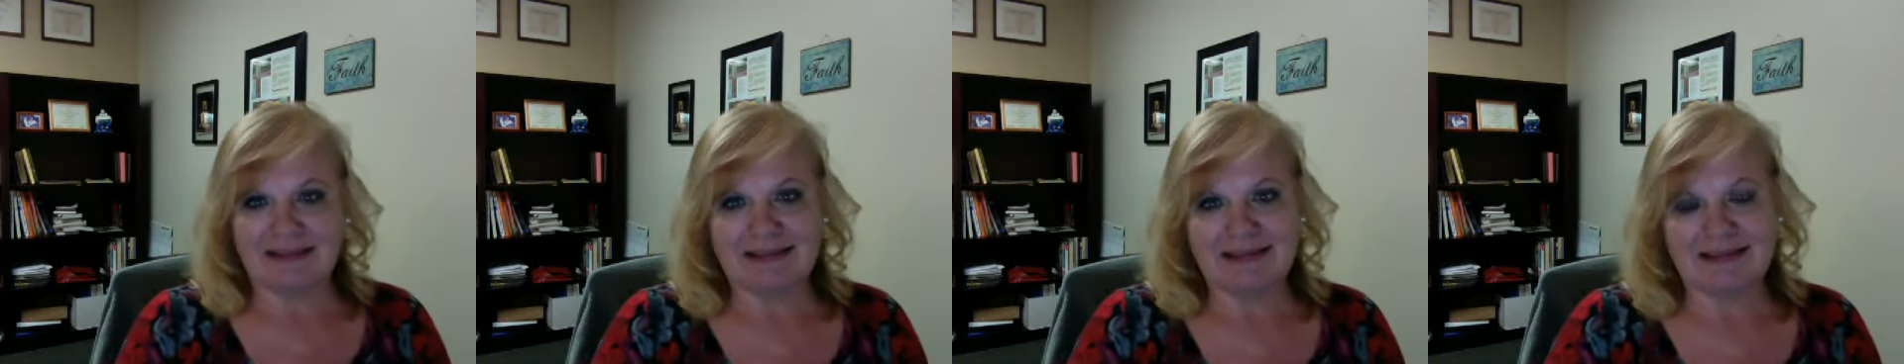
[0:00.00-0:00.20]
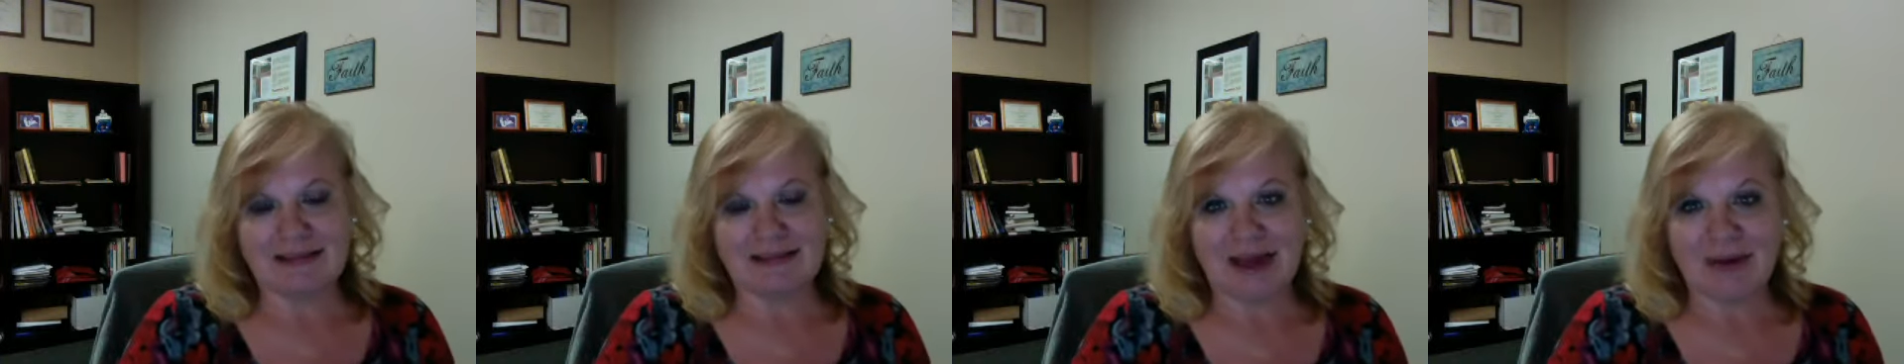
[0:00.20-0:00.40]

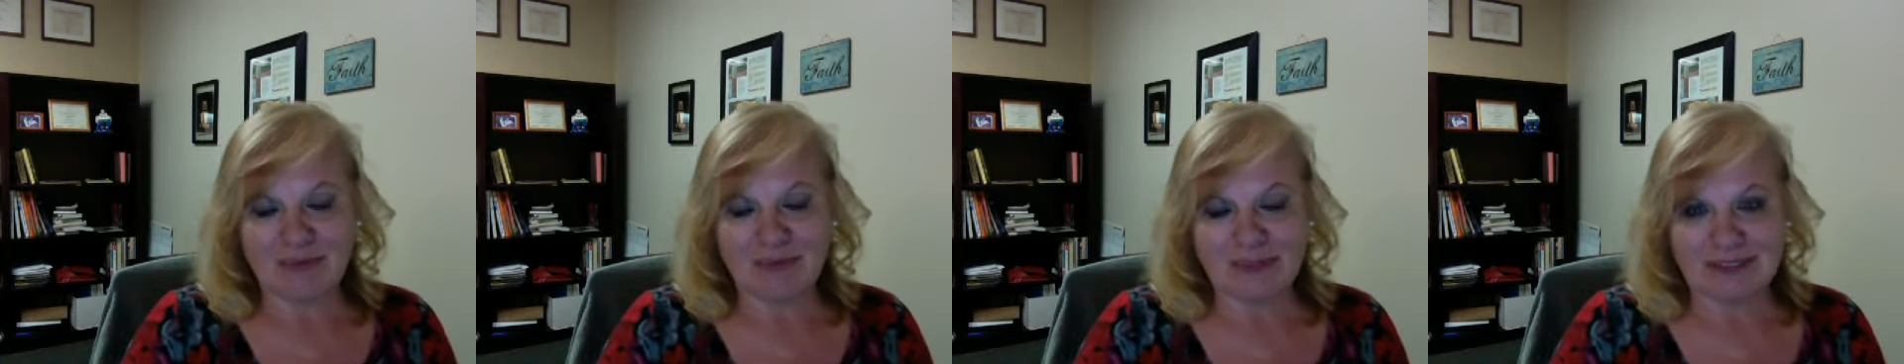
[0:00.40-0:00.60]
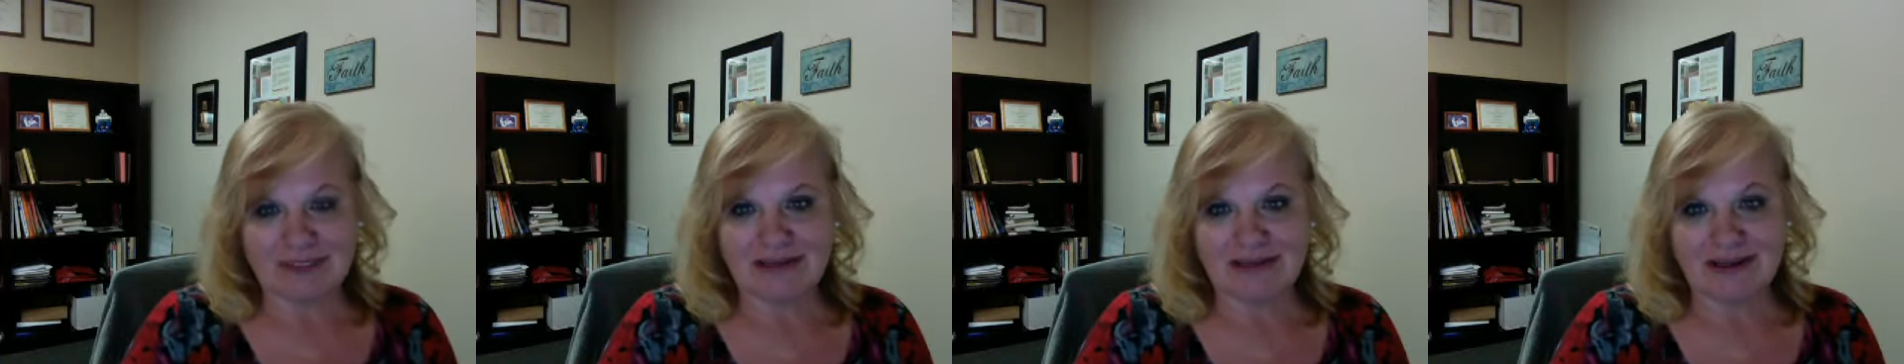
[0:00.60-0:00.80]
That was
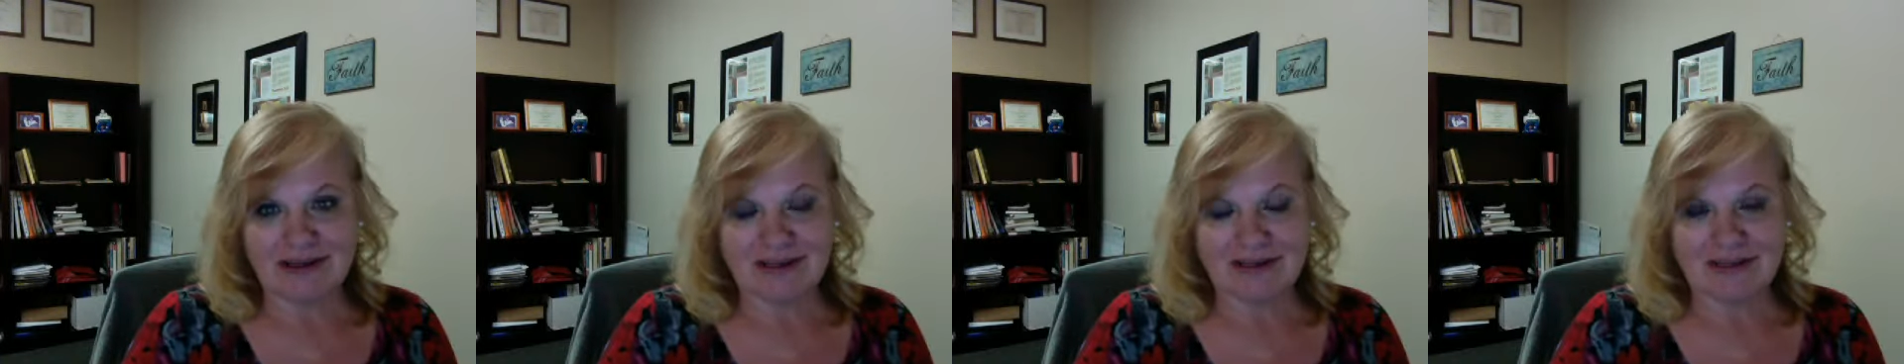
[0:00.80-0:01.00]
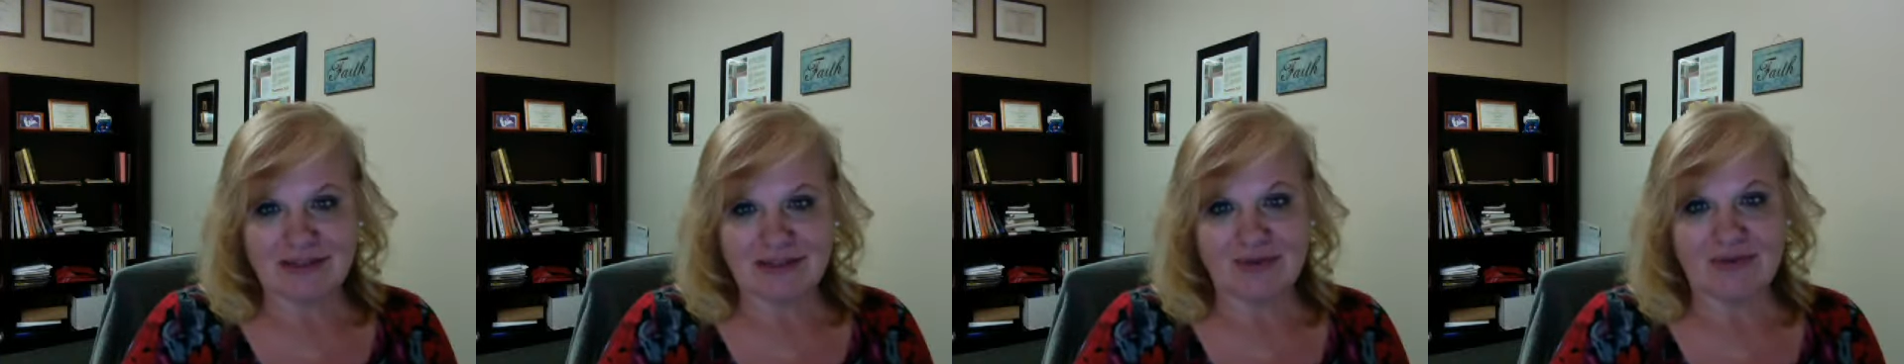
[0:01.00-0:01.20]
done
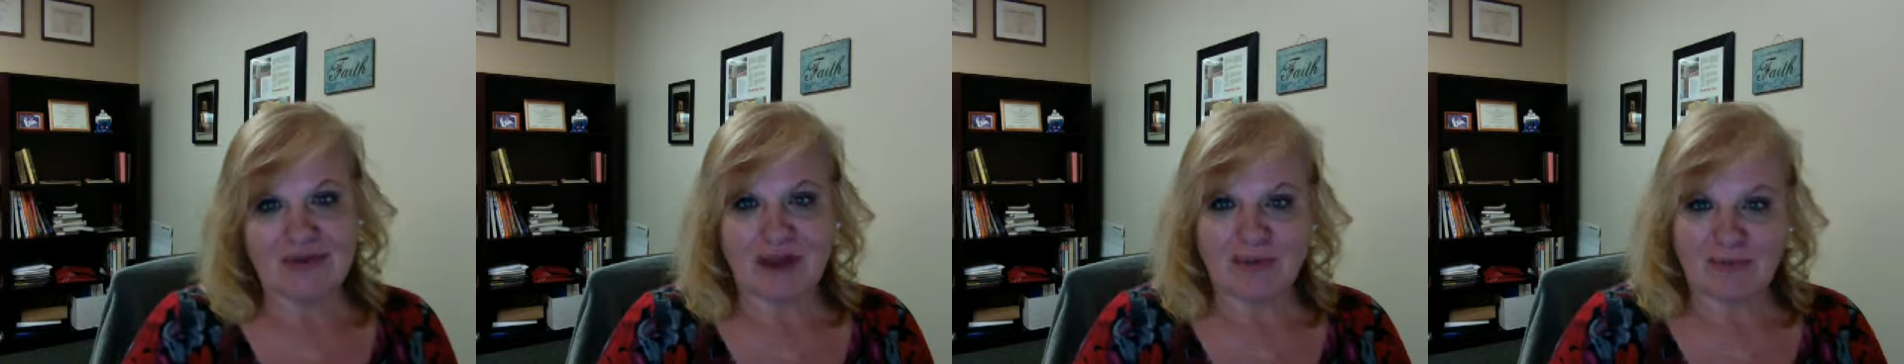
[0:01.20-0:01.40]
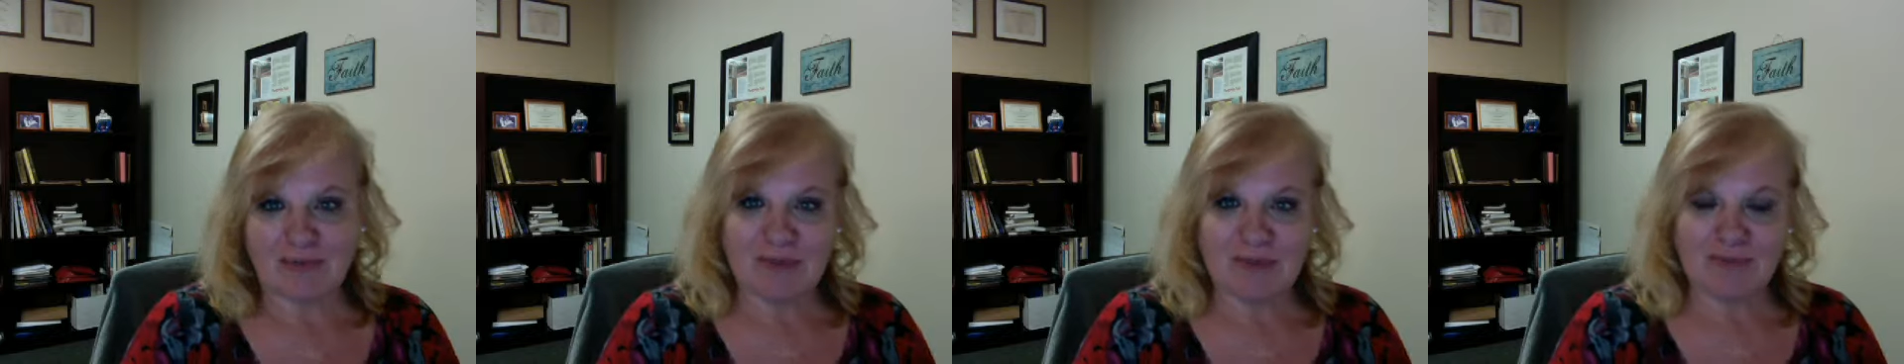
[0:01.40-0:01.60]
so that
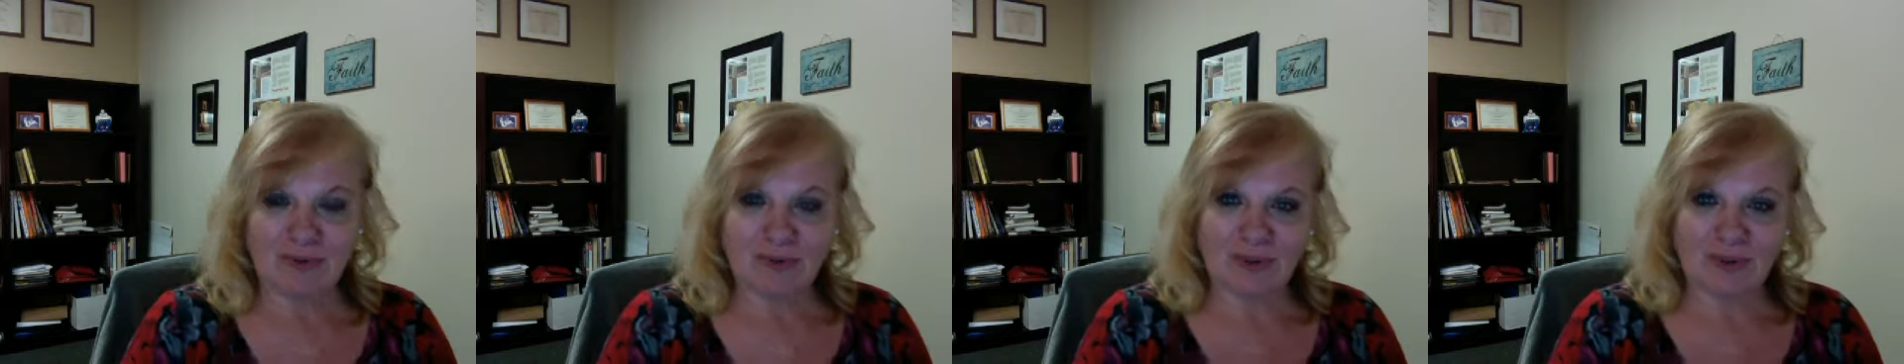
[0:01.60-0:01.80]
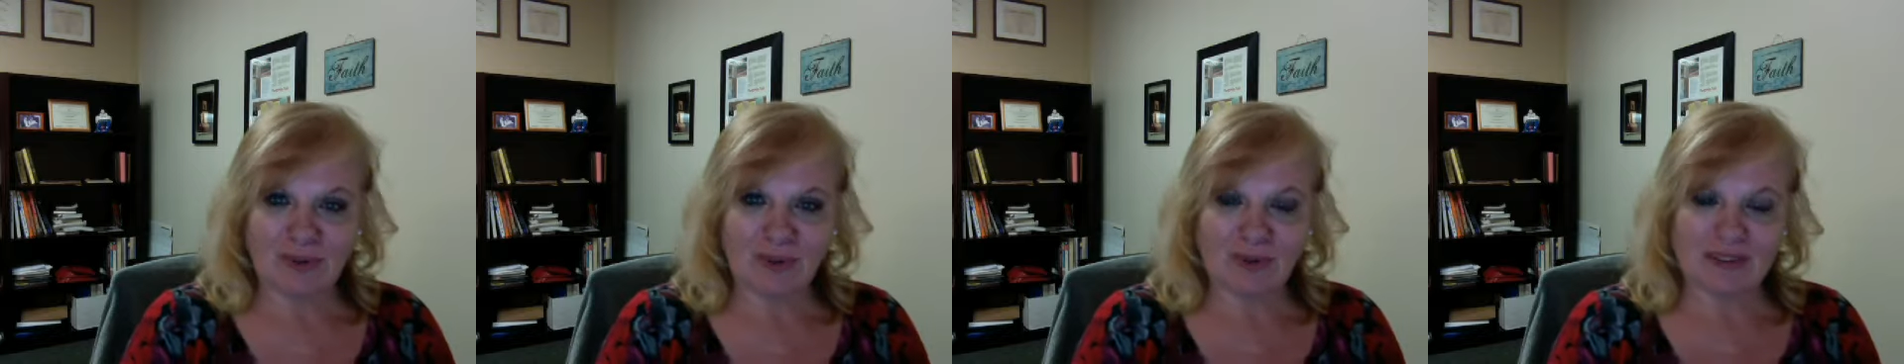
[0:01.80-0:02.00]
people
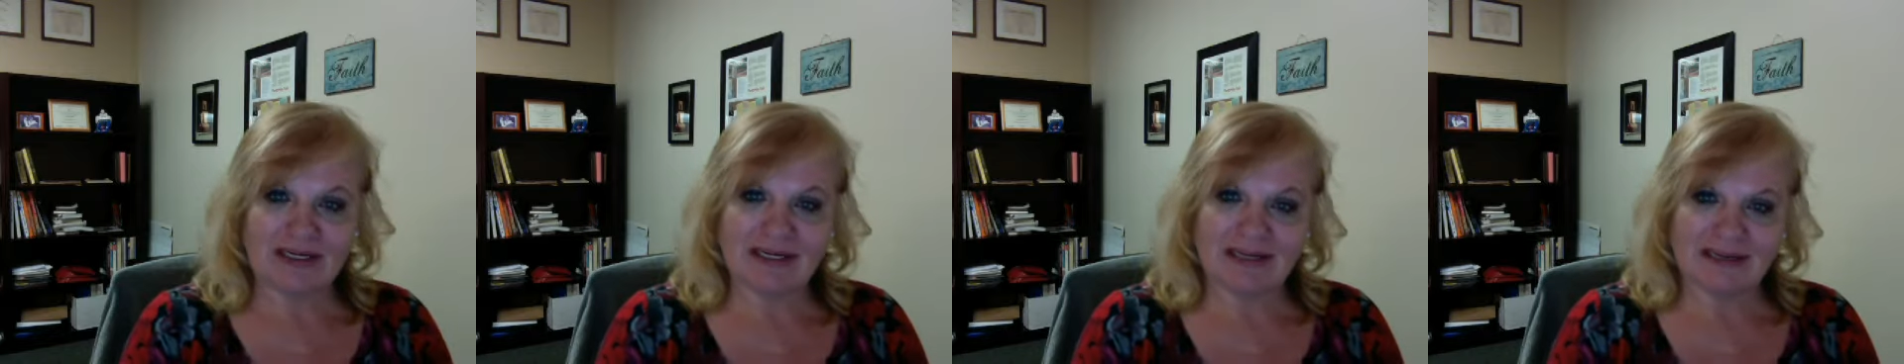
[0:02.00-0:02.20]
could